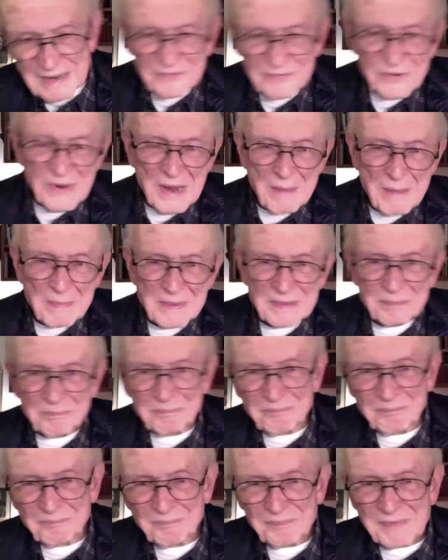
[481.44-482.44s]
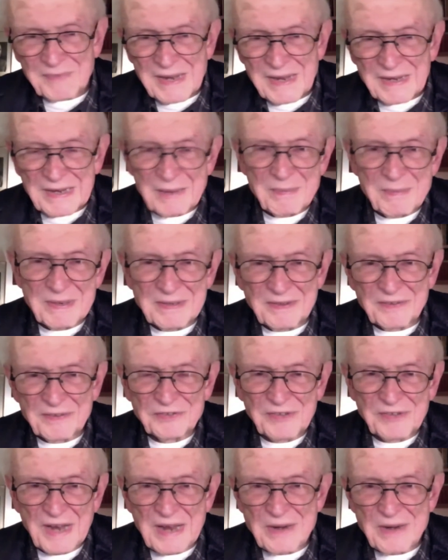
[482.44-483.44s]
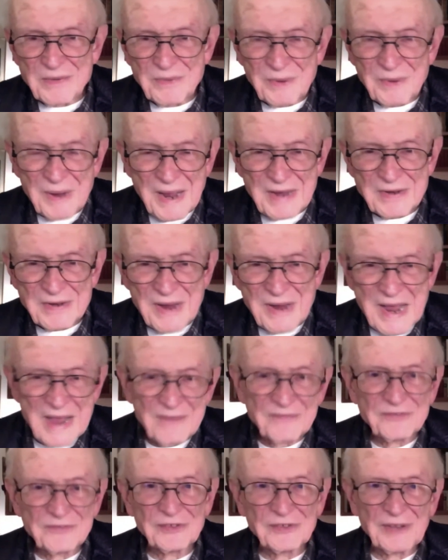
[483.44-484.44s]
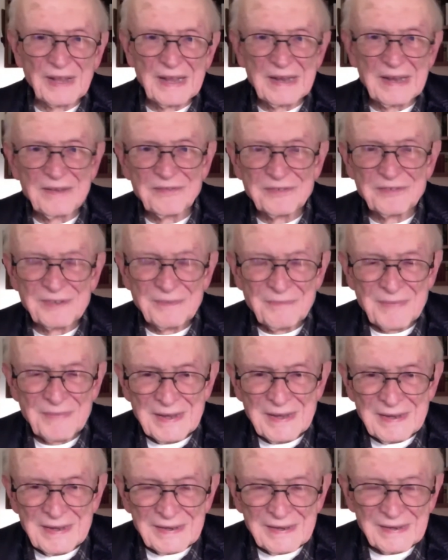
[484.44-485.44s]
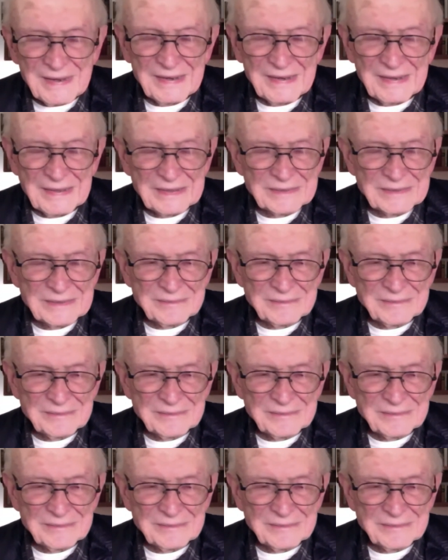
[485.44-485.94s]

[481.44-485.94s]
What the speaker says: to come into the state and you have slaves, do